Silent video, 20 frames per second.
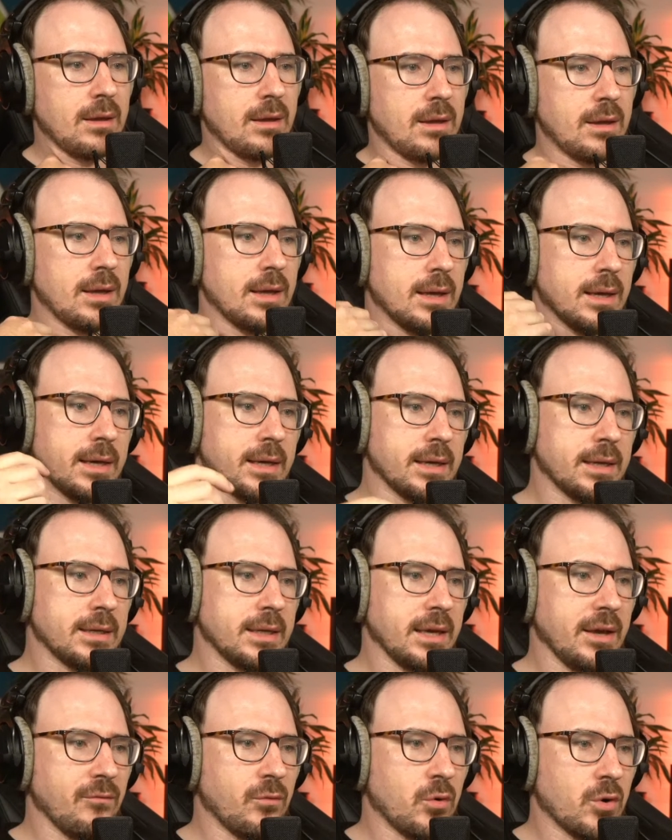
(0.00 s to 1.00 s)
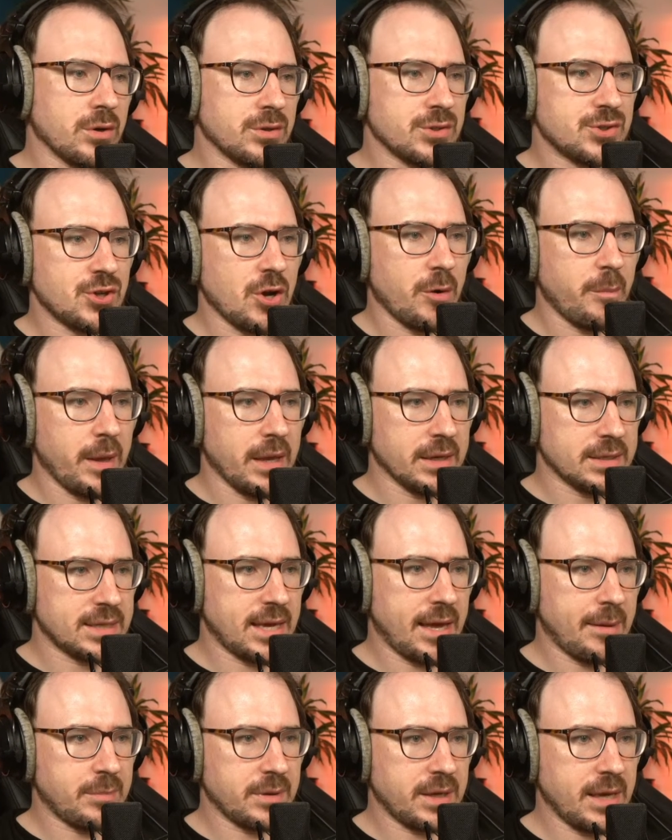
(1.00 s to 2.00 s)
And one job ad
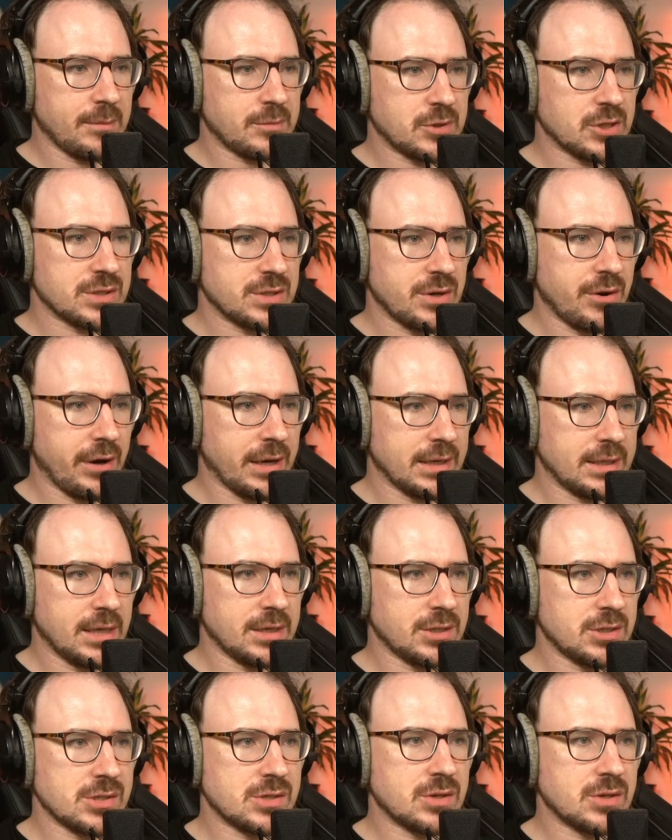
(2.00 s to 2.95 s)
captures her attention.